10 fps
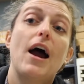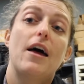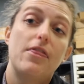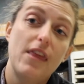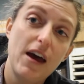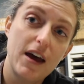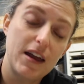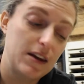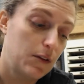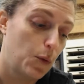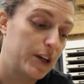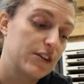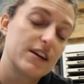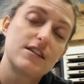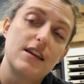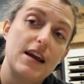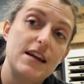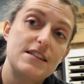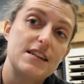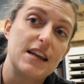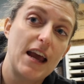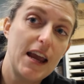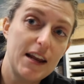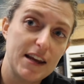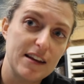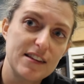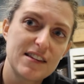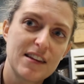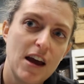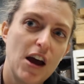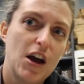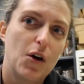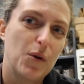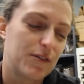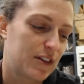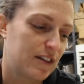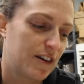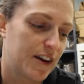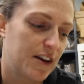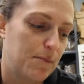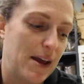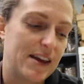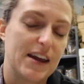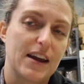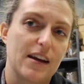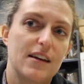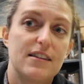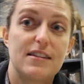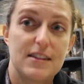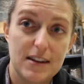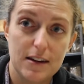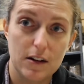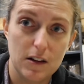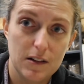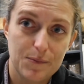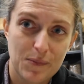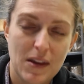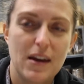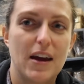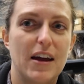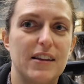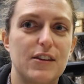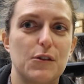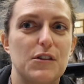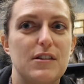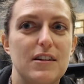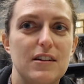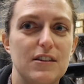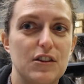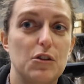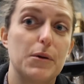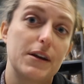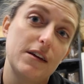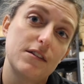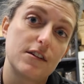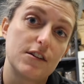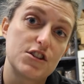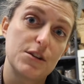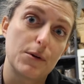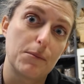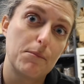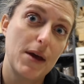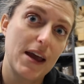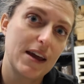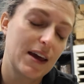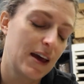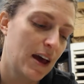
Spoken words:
And then when you get to the 1880s, we've started making steel. And so steel is a little bit easier and cheaper to make.